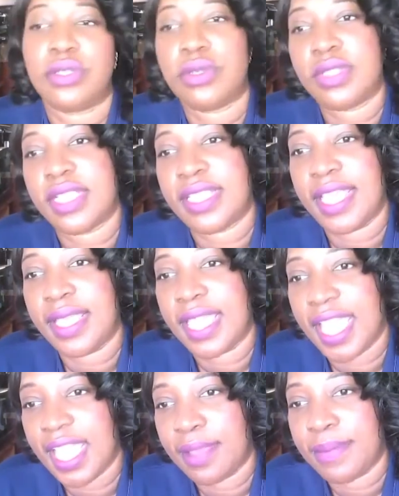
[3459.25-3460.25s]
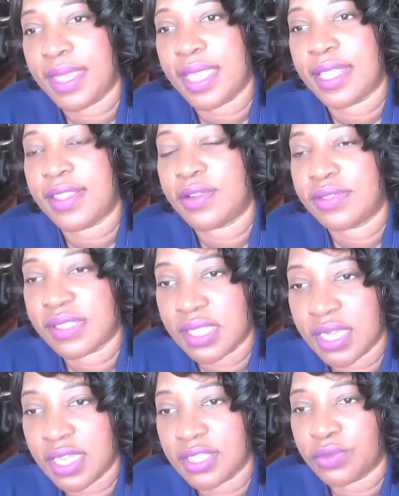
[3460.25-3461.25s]
her that they came in, their
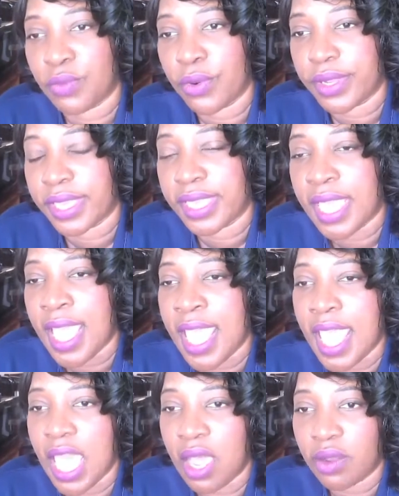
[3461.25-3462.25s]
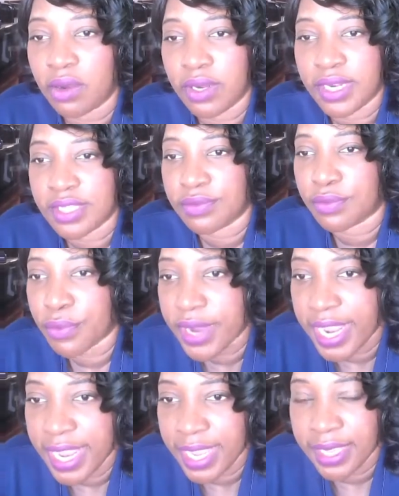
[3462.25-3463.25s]
son is working out on this
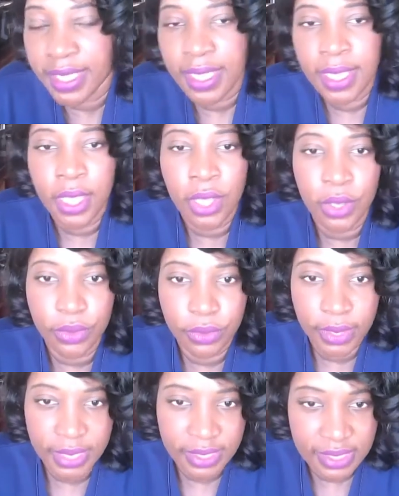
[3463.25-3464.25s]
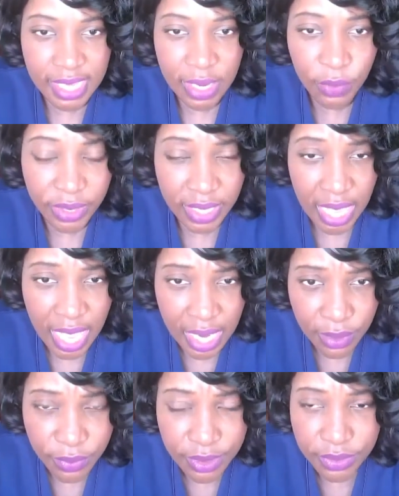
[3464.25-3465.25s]
rig, that the same one that
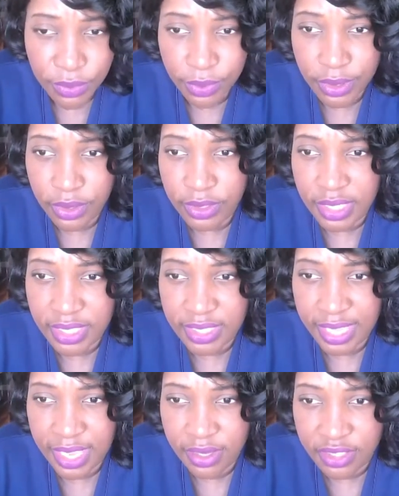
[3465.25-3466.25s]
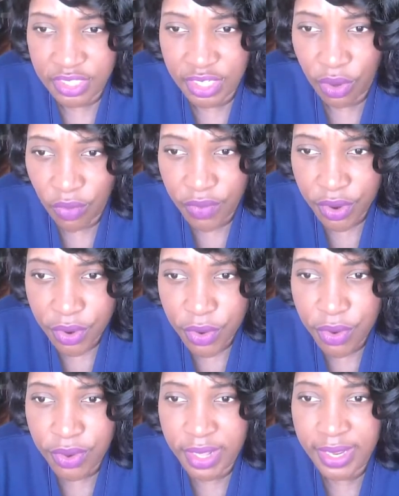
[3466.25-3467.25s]
Hollywood is working on. That she
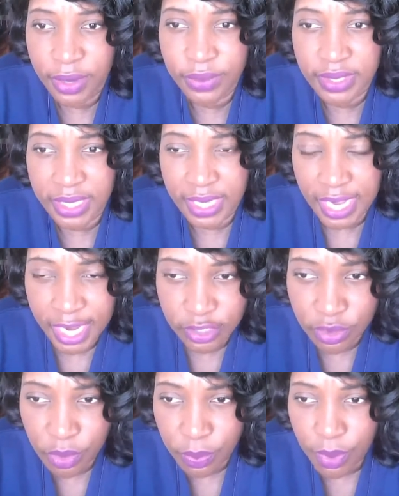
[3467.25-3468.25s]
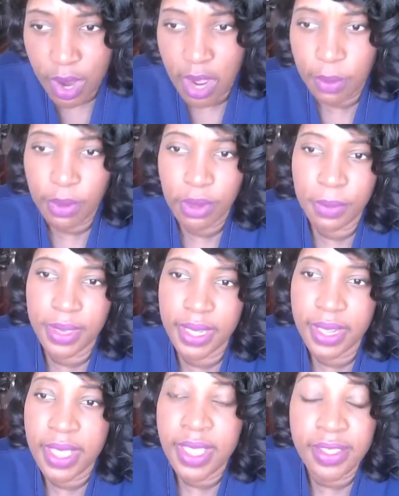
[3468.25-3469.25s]
overheard that there was an electrical problem
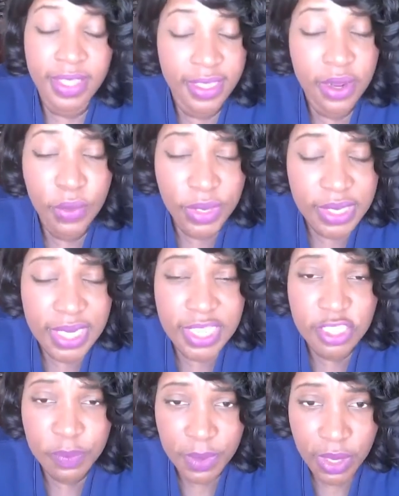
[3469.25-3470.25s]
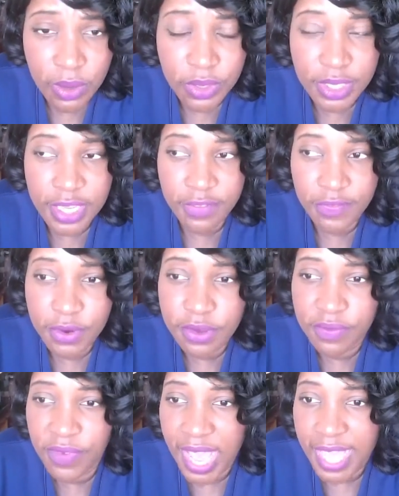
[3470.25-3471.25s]
and that there was an explosion. At
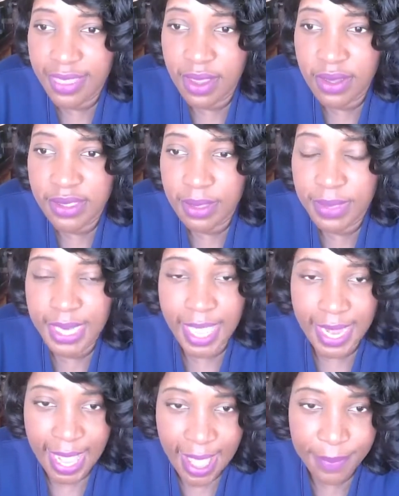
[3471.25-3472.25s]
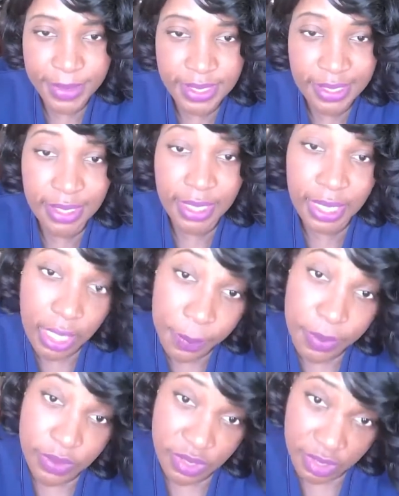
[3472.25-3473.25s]
first, Vi thought something had happened to the
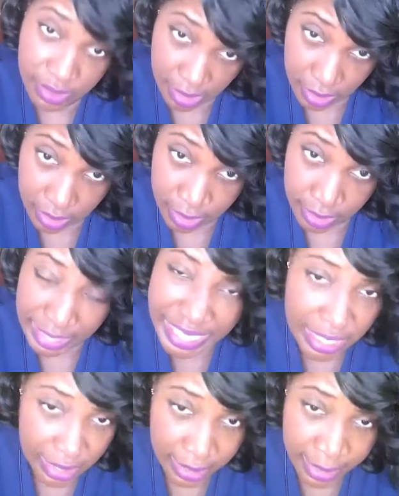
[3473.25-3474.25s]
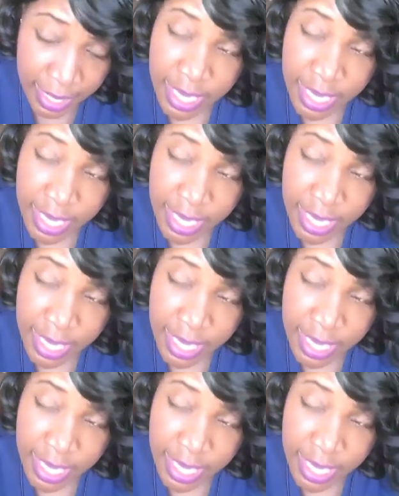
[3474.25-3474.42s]
couple's son, Leon.